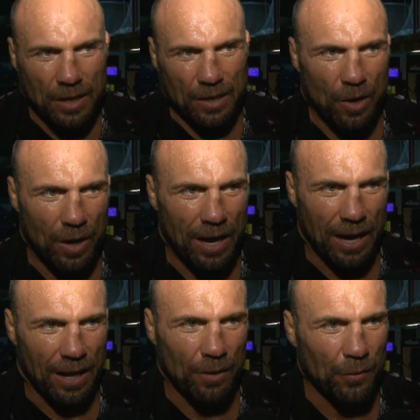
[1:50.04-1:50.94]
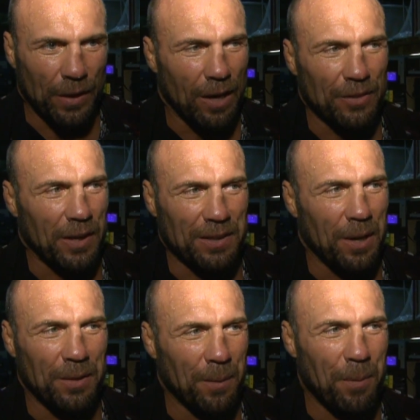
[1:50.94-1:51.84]
you know, I don't think I'll take
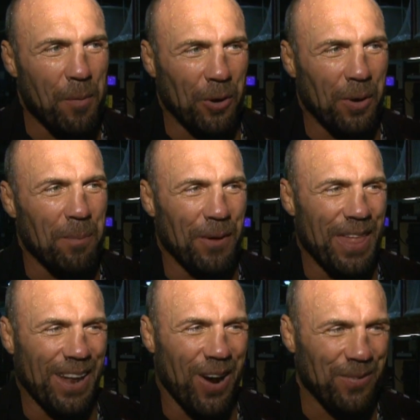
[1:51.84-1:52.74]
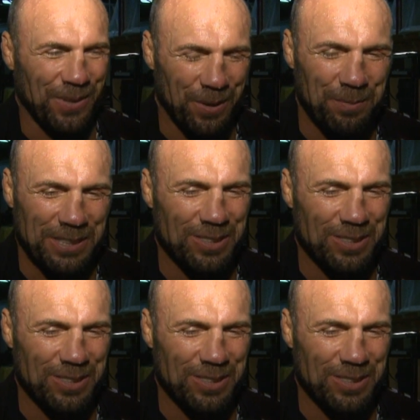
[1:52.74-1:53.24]
the promoter up on that offer. It be